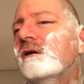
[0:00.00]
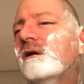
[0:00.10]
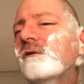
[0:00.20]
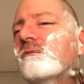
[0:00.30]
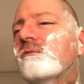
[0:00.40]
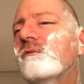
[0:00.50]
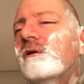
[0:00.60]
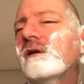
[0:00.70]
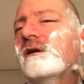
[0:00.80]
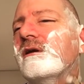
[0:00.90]
it
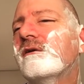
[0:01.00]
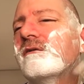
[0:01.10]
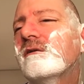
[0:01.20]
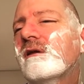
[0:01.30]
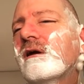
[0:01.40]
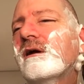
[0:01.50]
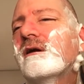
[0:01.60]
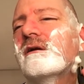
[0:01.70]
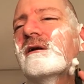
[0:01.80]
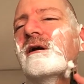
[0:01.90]
really doesn't
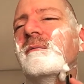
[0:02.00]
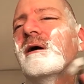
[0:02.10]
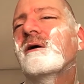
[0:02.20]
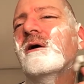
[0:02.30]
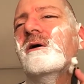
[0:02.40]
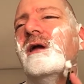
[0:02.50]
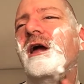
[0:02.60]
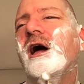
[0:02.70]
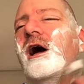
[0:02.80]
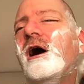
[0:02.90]
like come out and go,
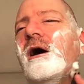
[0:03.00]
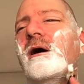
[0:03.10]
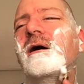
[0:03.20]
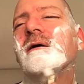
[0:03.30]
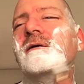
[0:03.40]
yeah,